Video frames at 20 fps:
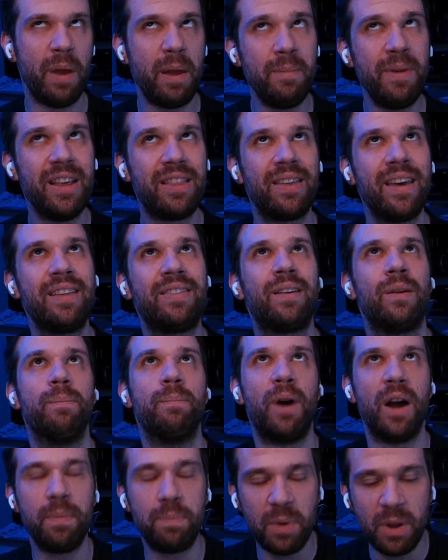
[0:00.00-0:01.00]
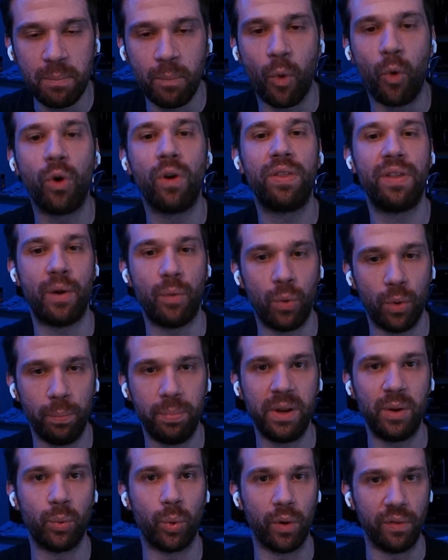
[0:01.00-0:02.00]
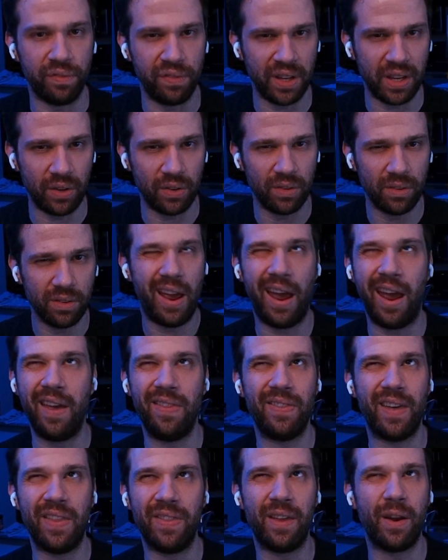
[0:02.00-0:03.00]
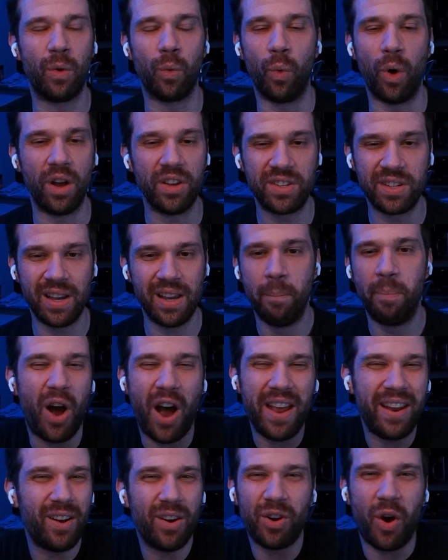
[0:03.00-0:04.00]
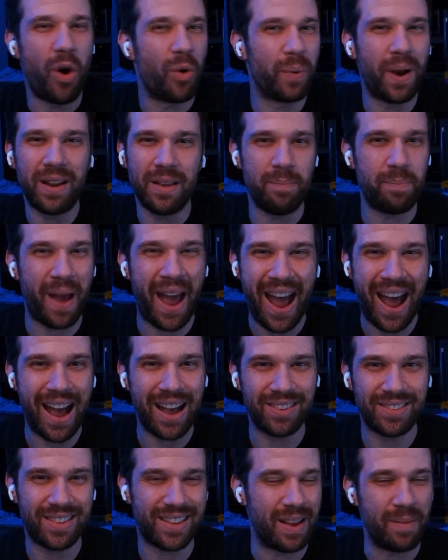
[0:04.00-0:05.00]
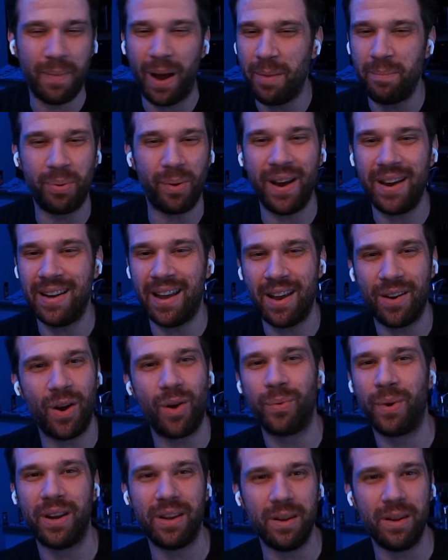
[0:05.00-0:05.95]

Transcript: me think there might be more that will be revealed, and then there wasn't, but it had already passed and my brain had already